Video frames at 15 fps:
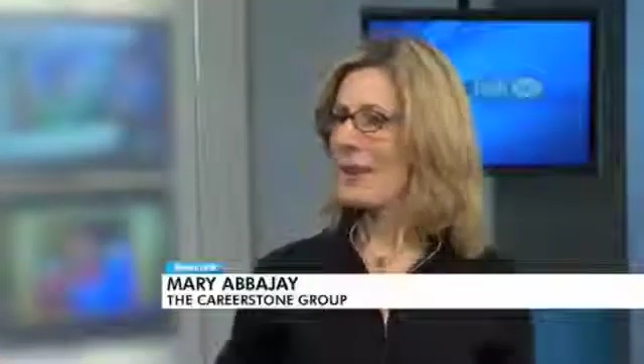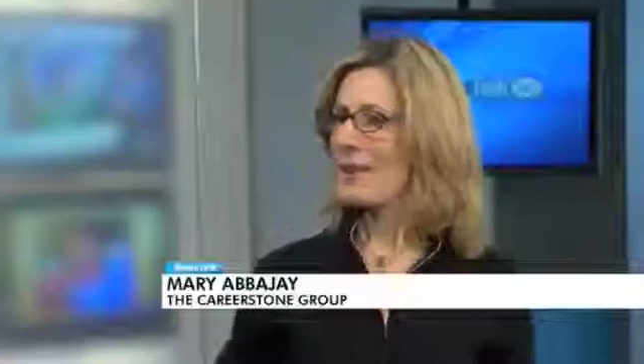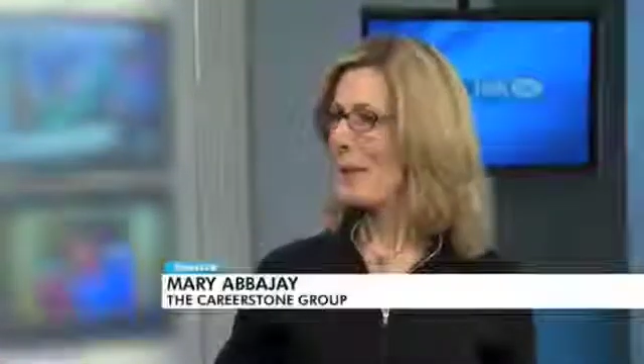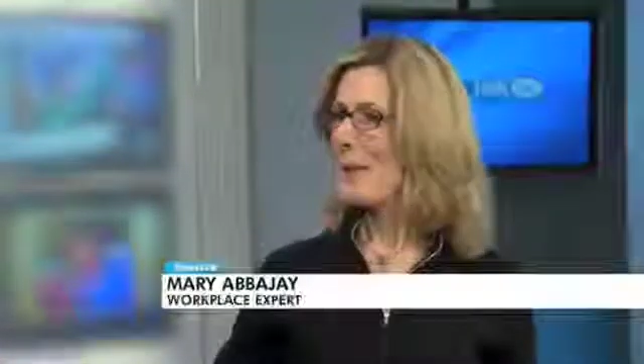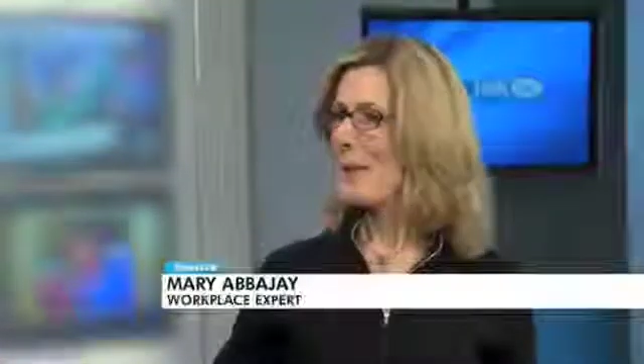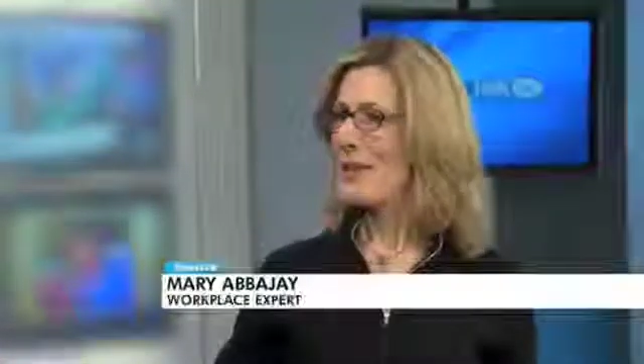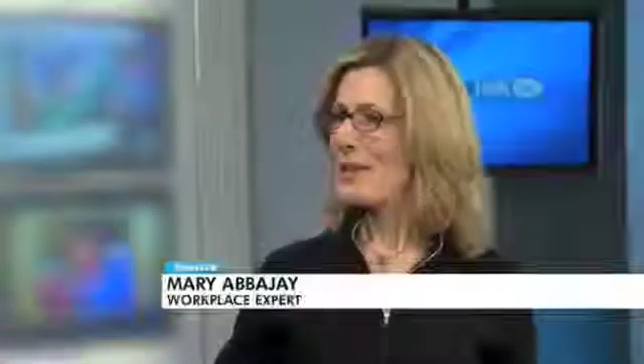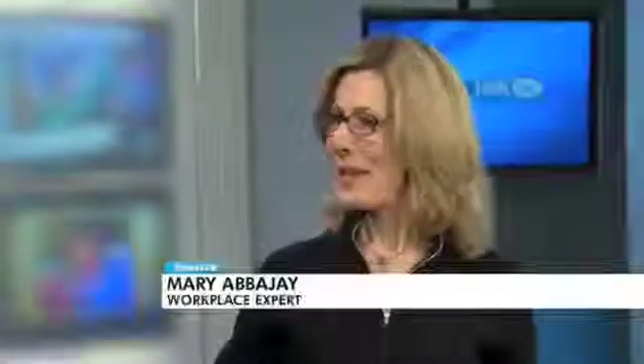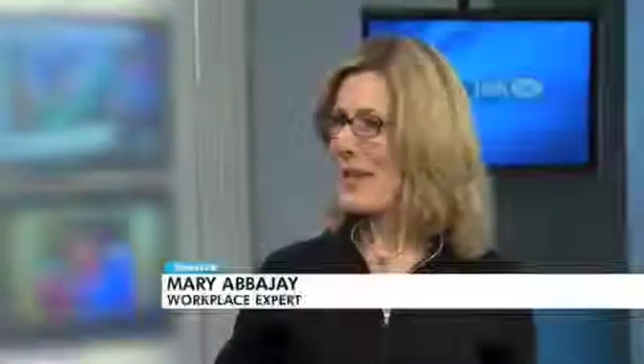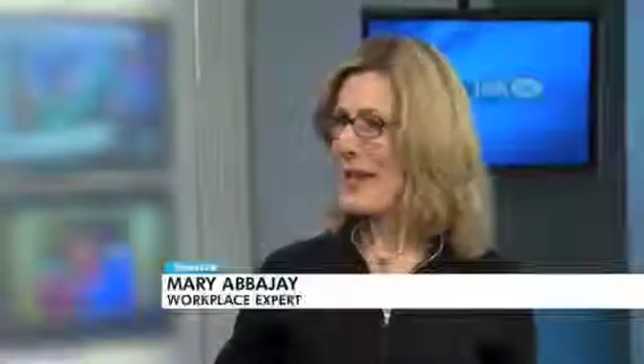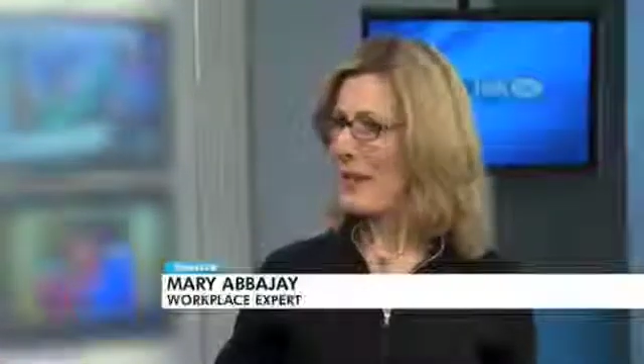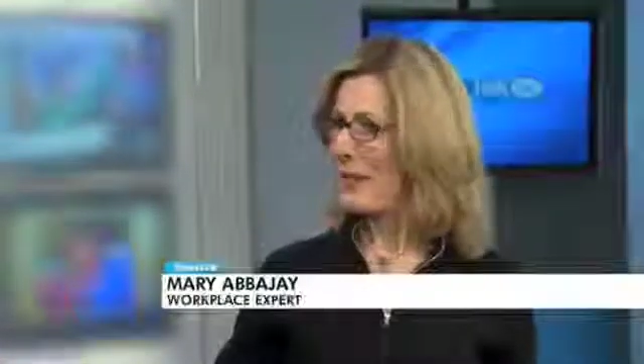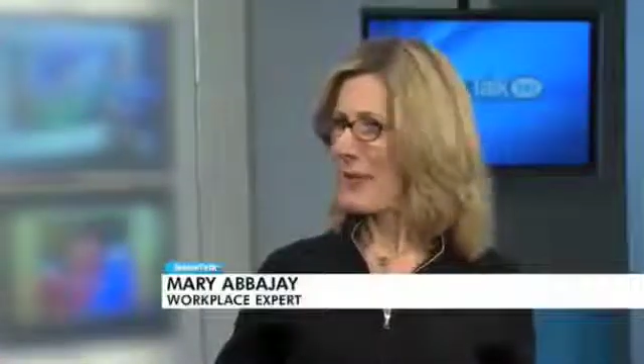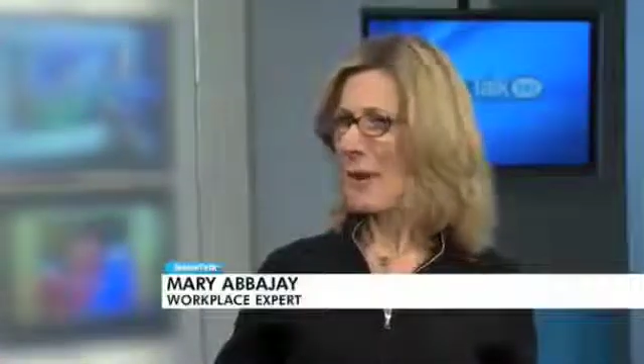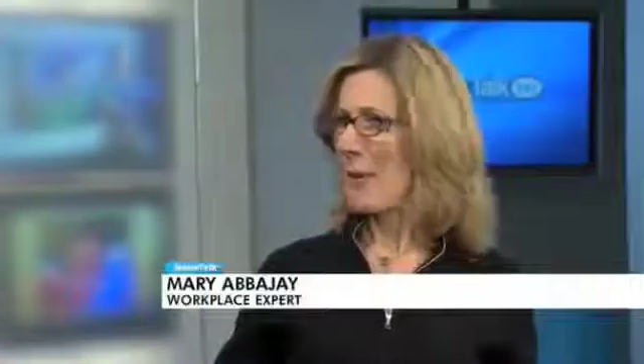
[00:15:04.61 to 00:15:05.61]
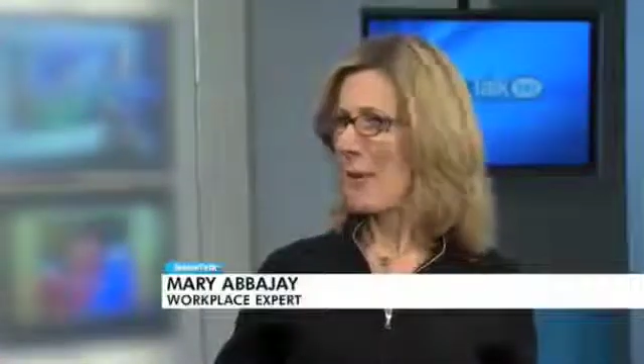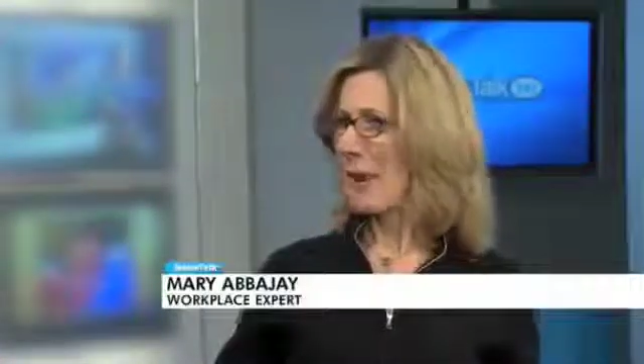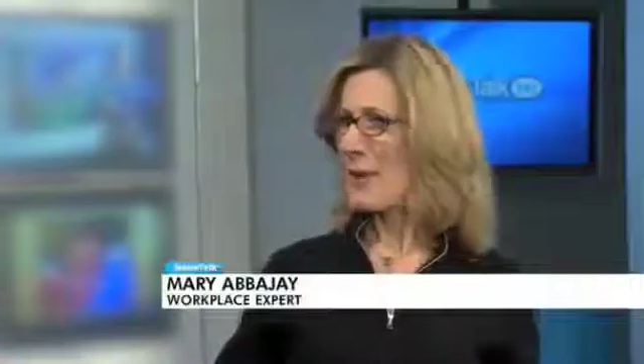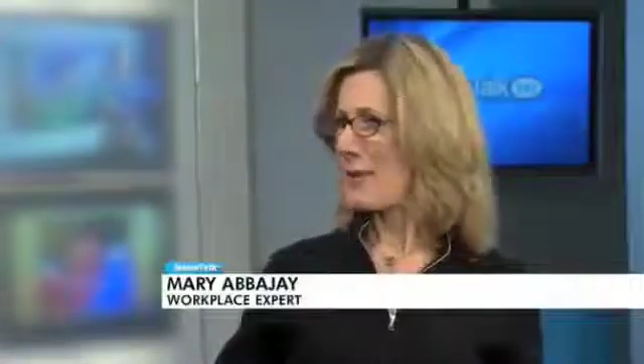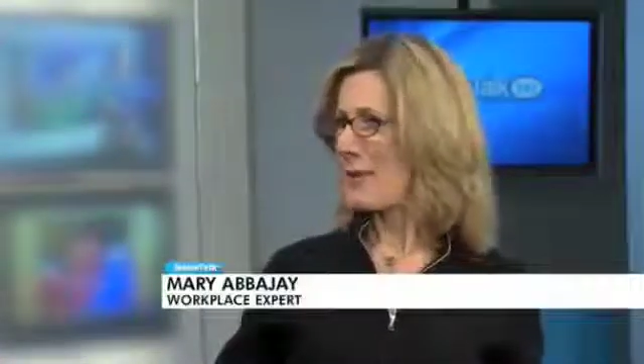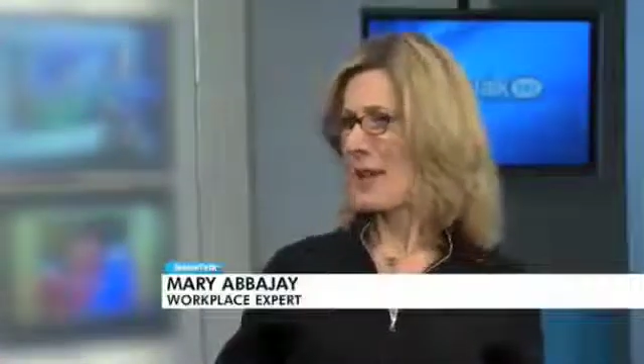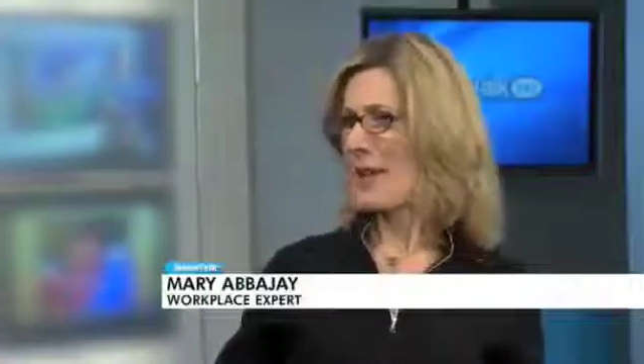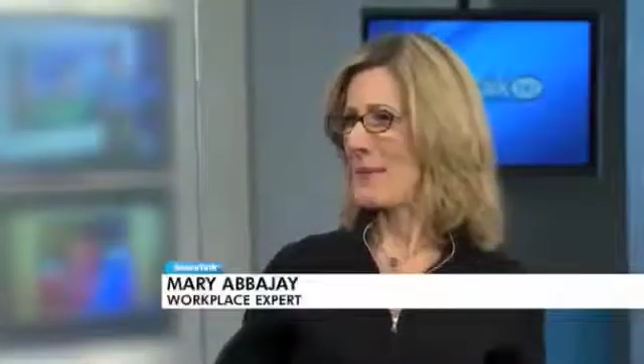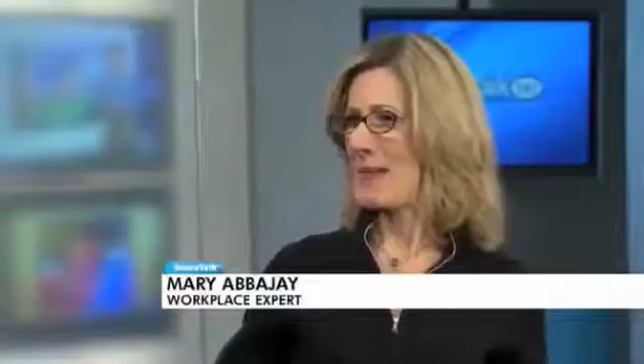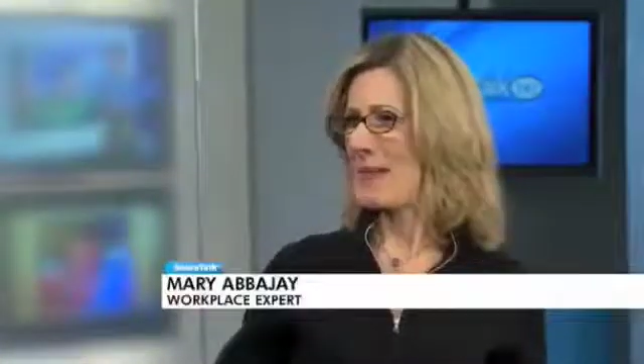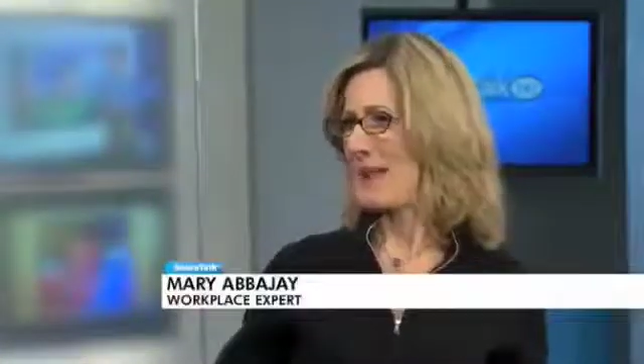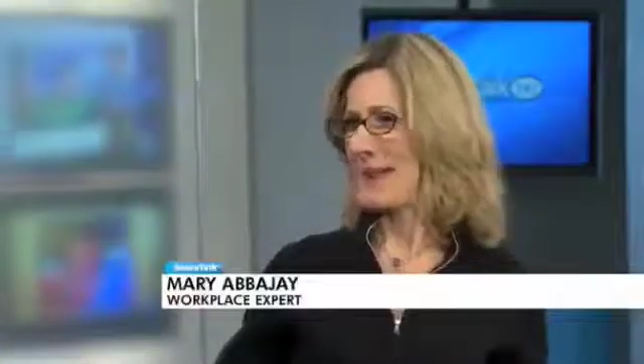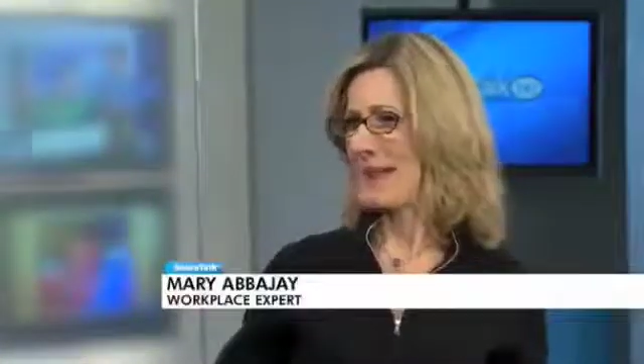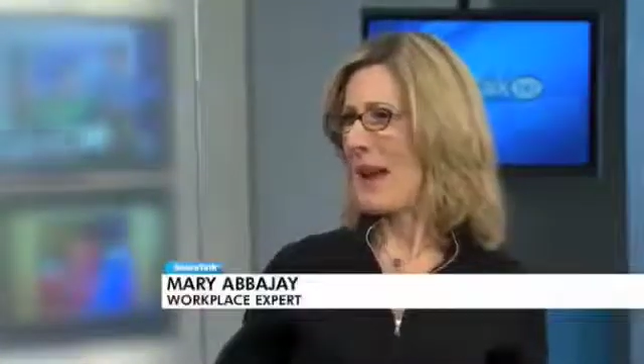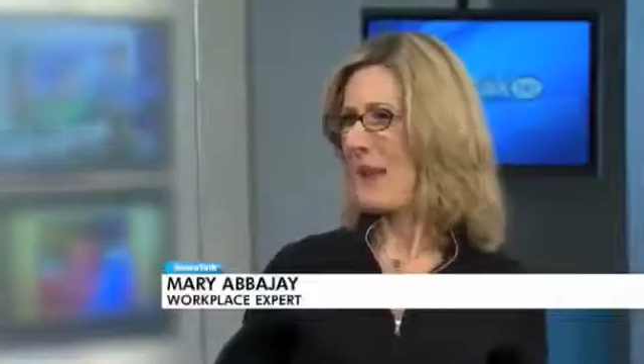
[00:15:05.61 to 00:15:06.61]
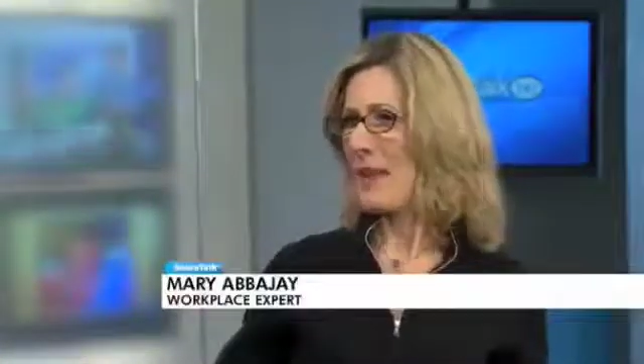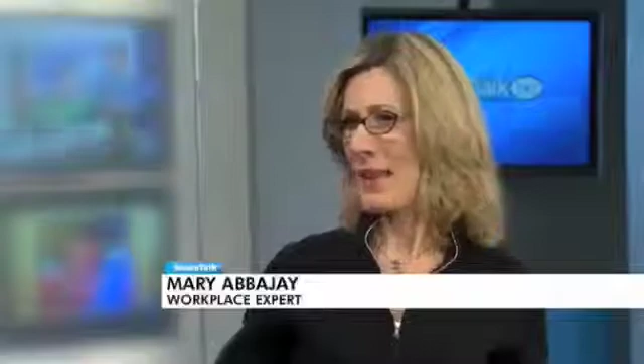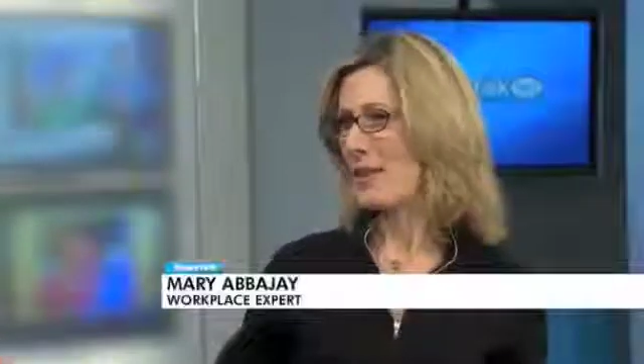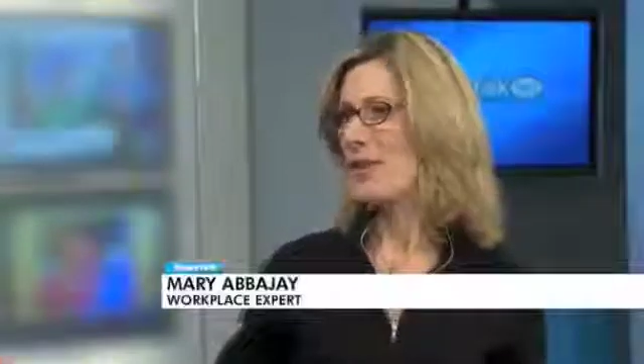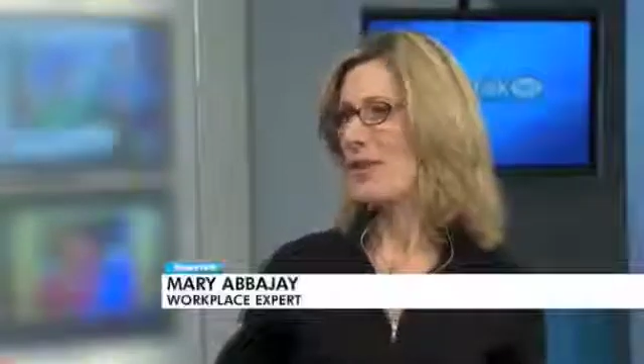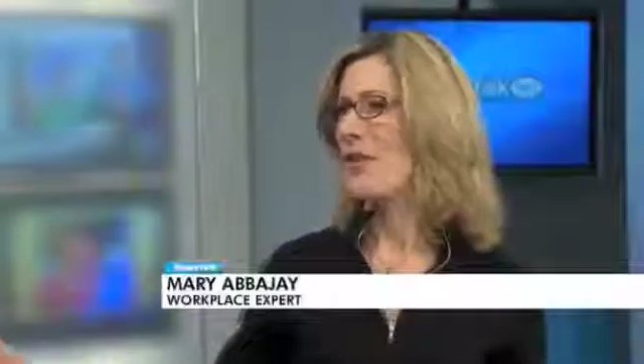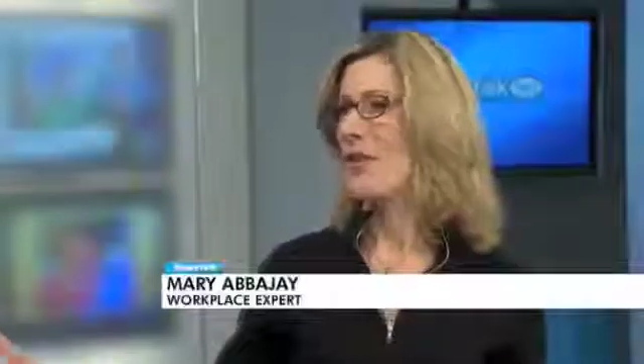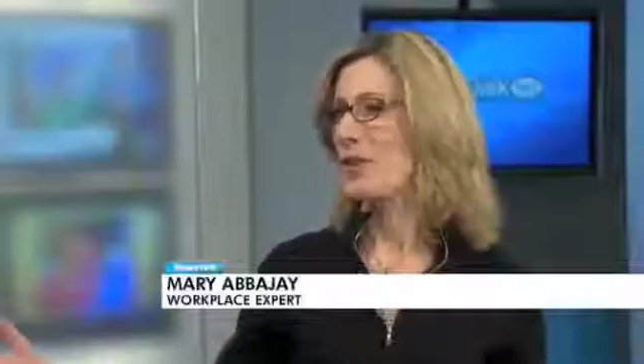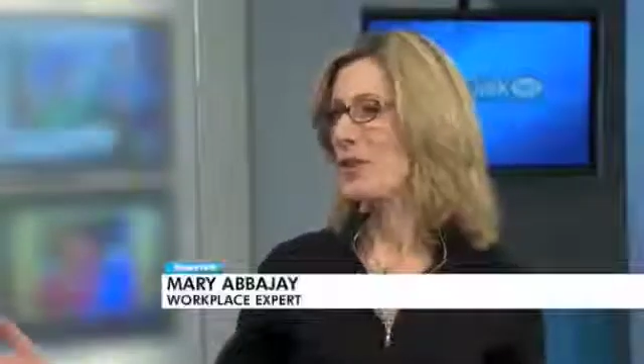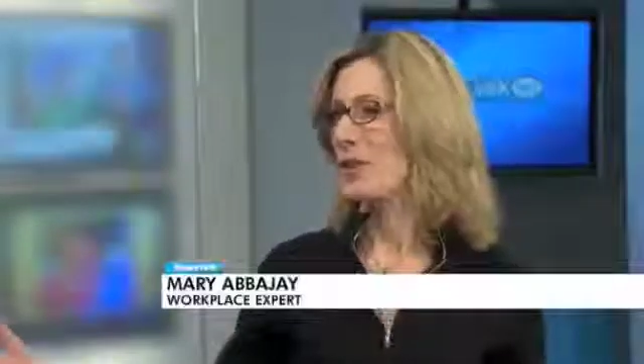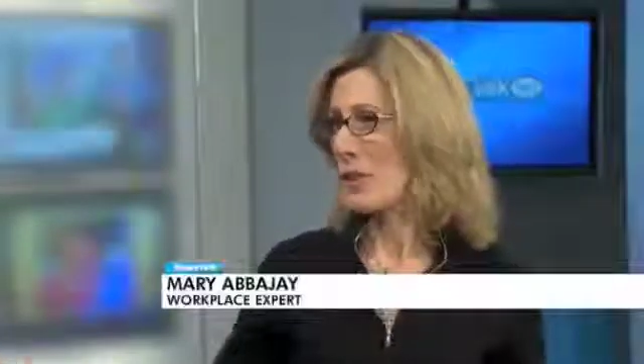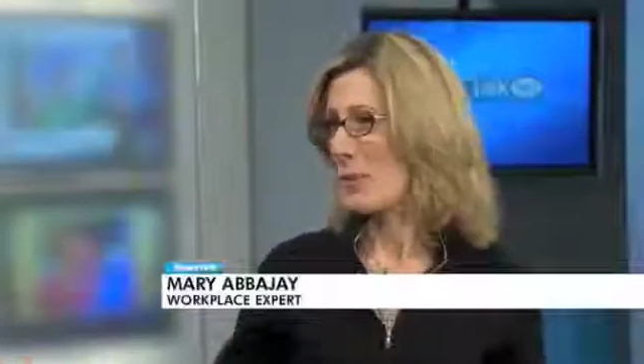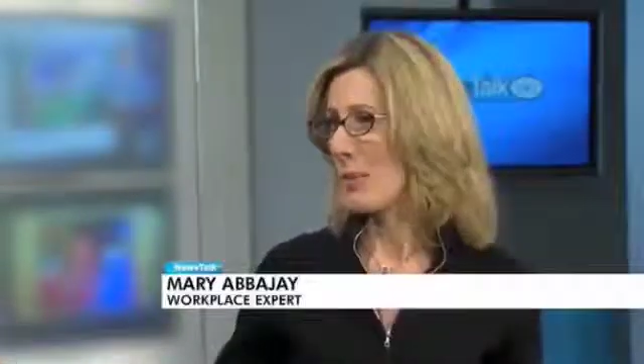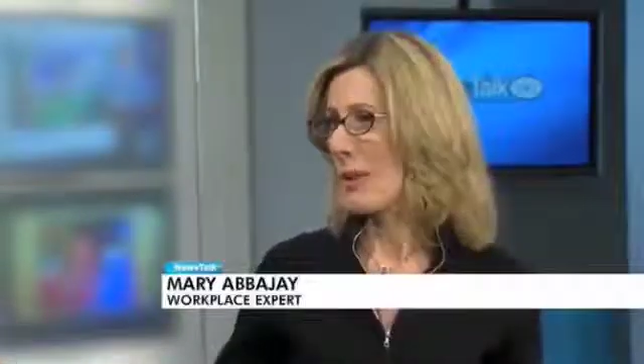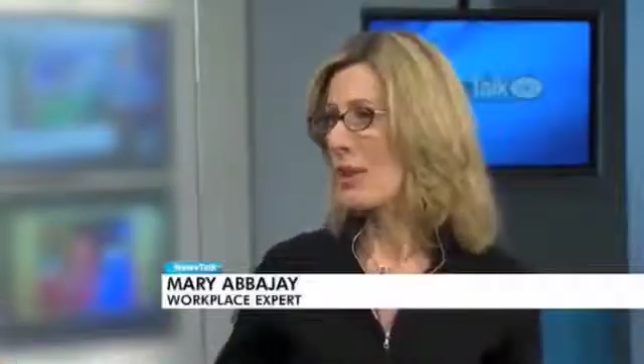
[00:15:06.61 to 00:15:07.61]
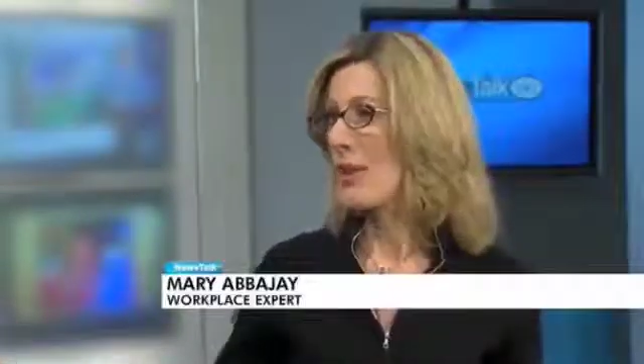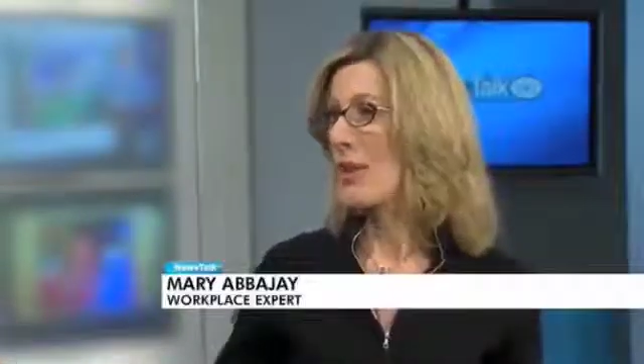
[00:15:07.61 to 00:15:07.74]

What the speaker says: WTF, like, why are you telling me this now? That just feels stupid.